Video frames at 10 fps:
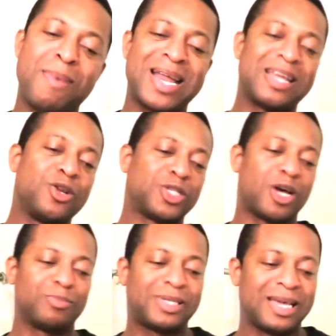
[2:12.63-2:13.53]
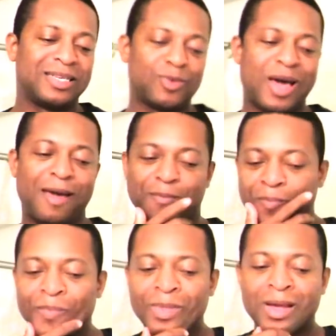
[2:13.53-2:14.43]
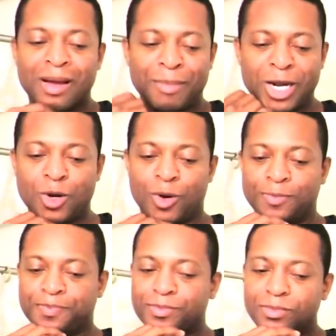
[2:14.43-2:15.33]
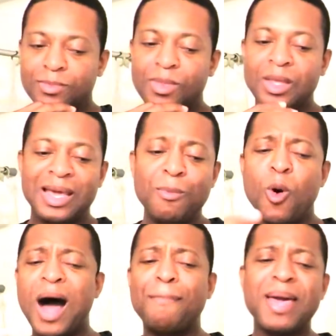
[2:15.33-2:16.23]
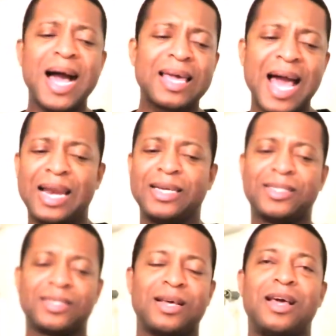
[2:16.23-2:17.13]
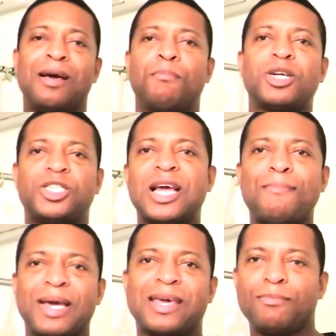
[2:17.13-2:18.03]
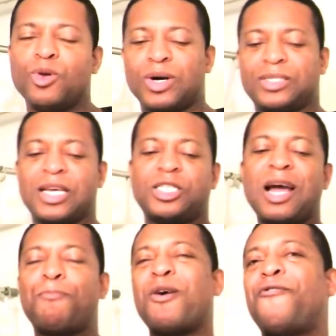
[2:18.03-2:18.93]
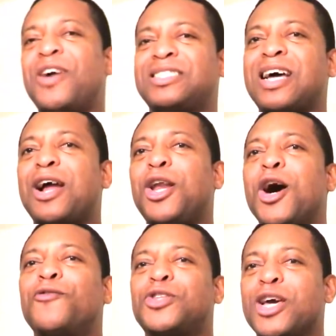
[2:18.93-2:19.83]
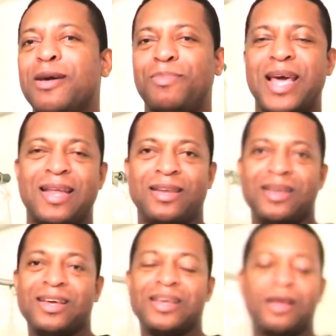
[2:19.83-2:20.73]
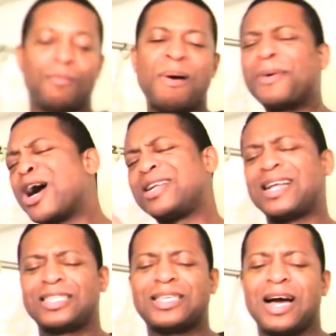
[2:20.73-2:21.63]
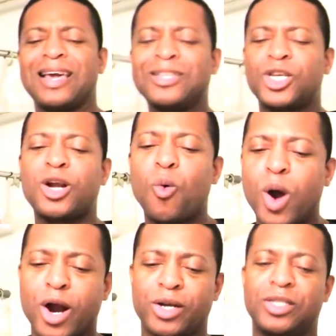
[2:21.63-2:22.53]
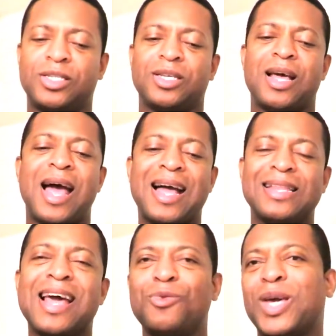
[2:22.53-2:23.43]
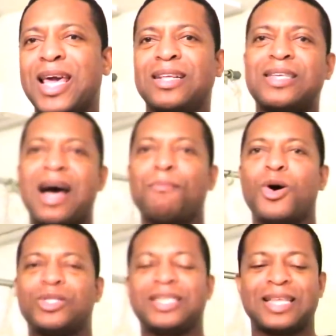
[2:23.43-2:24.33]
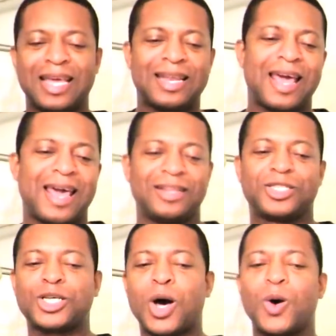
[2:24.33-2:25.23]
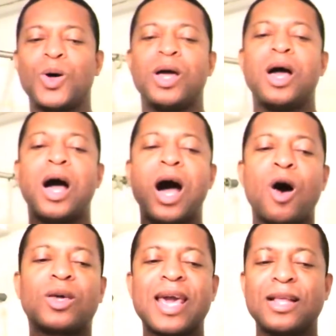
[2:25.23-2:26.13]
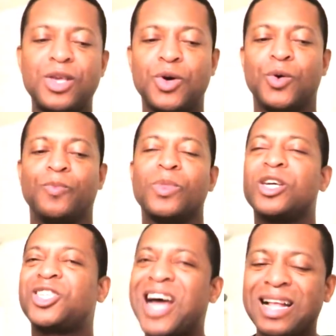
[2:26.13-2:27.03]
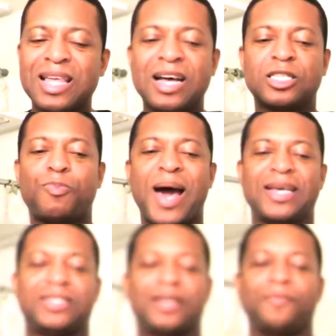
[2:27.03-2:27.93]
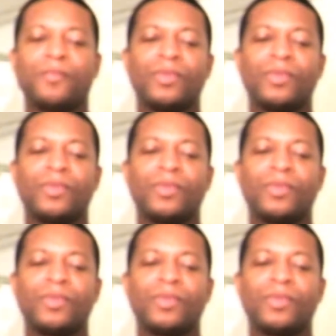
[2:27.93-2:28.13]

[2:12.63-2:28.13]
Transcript: the man that do some things where, I don't know, he want to be a gallus. But she make him know, so she a professor and love to him then. Remember going on the song, into the words, and then we can talk about it in the end. So, how can you? Short and spicy.